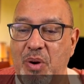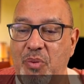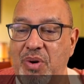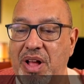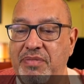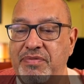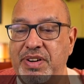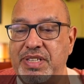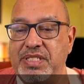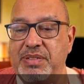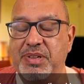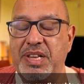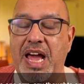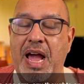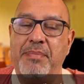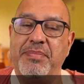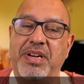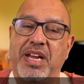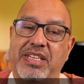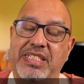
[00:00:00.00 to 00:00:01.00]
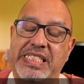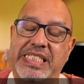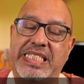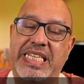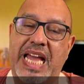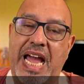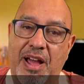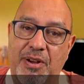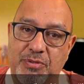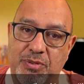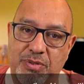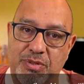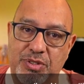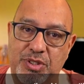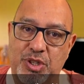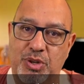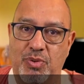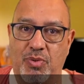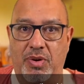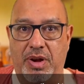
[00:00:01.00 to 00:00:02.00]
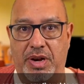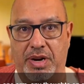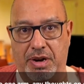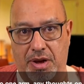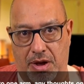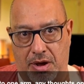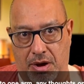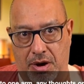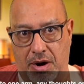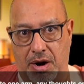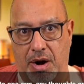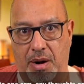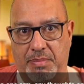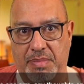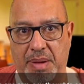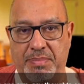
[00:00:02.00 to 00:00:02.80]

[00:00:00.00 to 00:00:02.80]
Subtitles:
well, first of all, I'm not down to one arm.